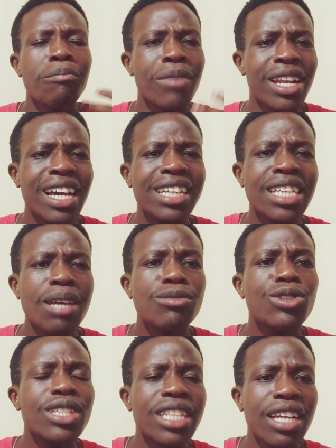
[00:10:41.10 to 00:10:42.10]
many a
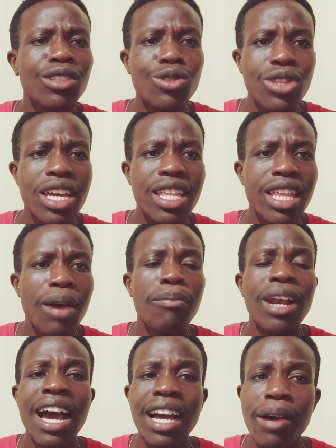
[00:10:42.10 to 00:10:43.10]
times we tend to think that
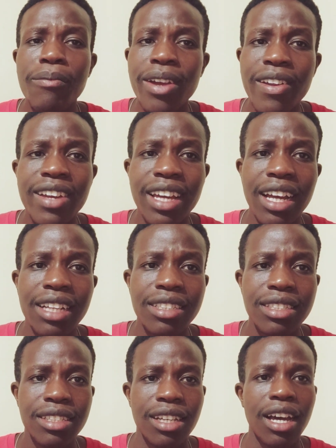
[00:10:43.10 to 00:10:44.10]
Black
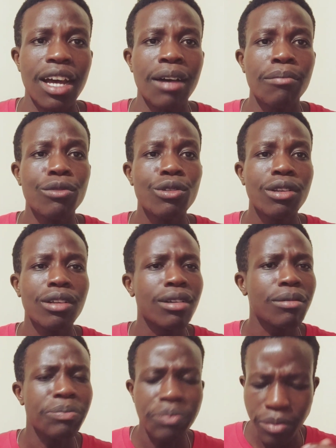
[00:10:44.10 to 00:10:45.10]
Americans,
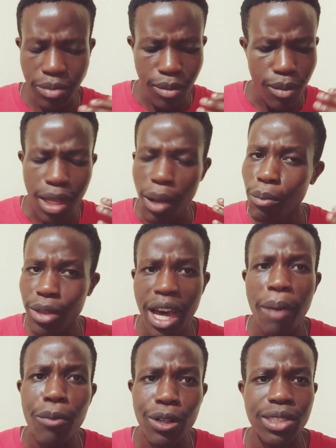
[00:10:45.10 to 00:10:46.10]

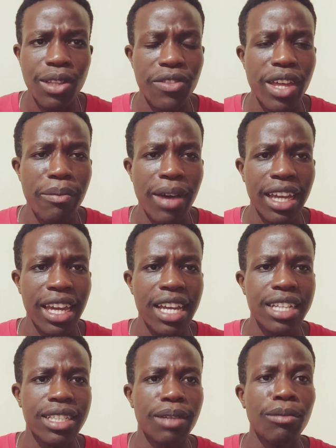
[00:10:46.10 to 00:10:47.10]
that most of them are
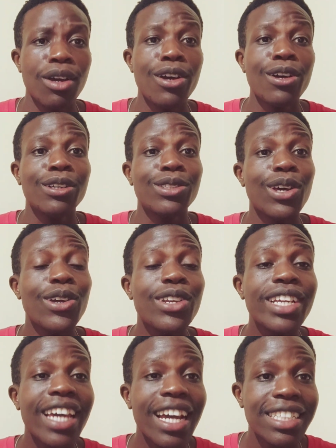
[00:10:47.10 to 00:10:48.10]
gayism. So
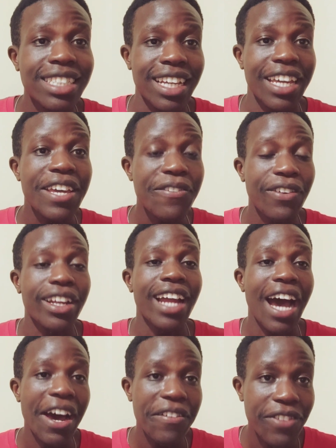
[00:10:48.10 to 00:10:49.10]
you'd get, if
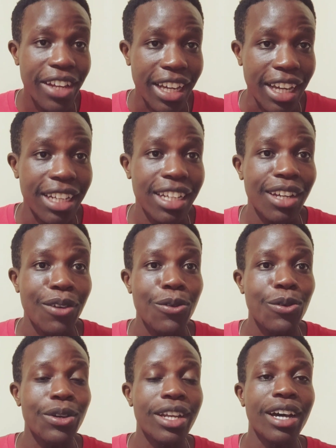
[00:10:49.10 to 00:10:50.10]
an African
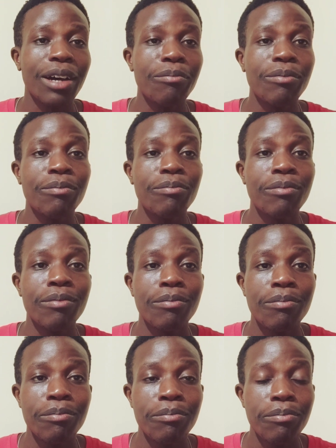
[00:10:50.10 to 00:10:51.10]
would
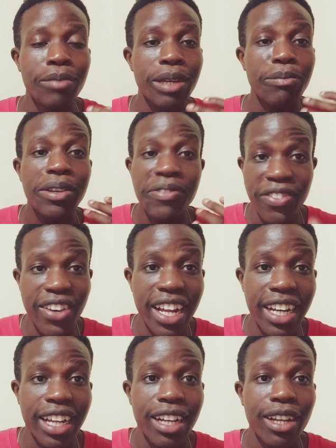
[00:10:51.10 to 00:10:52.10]
be
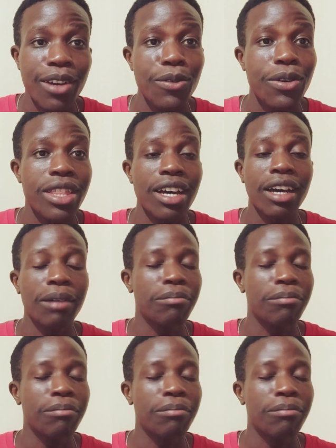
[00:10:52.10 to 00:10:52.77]
befriended with